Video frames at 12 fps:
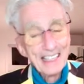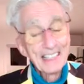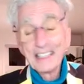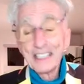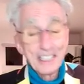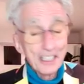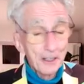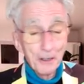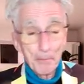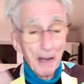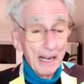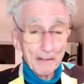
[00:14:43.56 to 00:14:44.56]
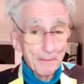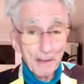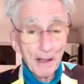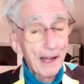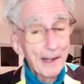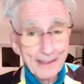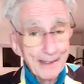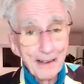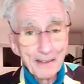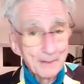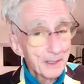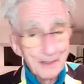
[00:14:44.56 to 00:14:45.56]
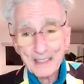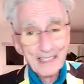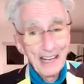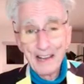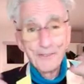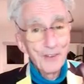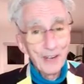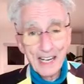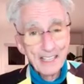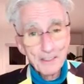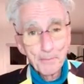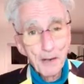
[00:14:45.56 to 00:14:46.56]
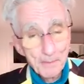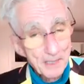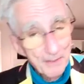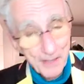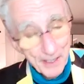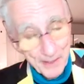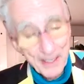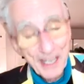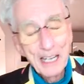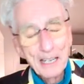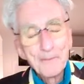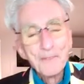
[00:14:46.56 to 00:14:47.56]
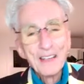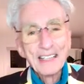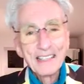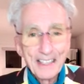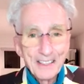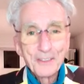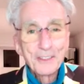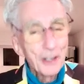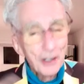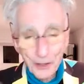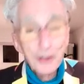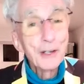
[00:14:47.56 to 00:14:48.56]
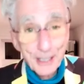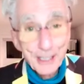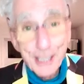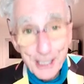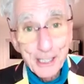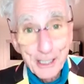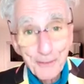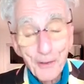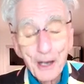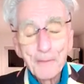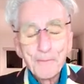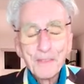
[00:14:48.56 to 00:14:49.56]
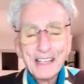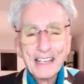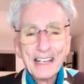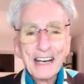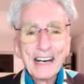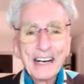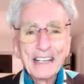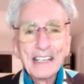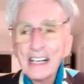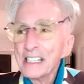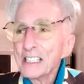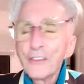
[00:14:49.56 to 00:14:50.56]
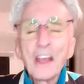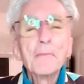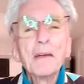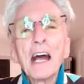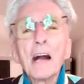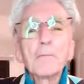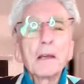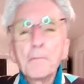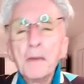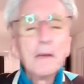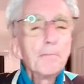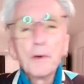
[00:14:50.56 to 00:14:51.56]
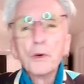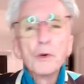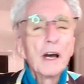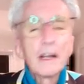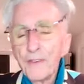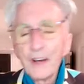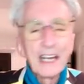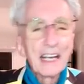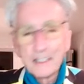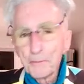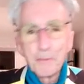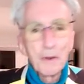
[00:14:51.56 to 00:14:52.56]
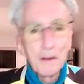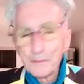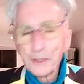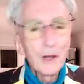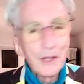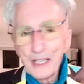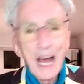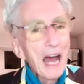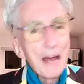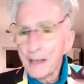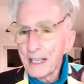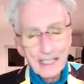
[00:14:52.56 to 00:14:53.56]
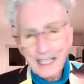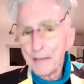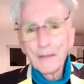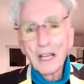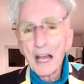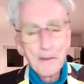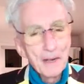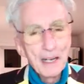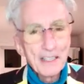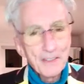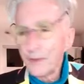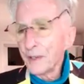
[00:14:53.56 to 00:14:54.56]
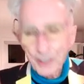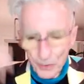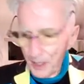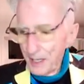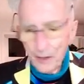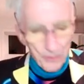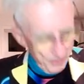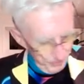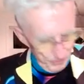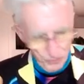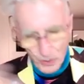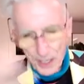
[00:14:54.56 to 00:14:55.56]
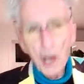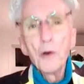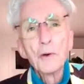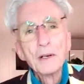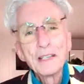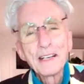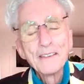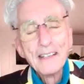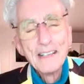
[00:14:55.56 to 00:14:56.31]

unless you go bankrupt a lot of times or have financial problems every other day, then you start learning the system, right? Uh, so they've been helping people who had financial problems all the time because they come to the library and ask questions, so they know where to go. You know,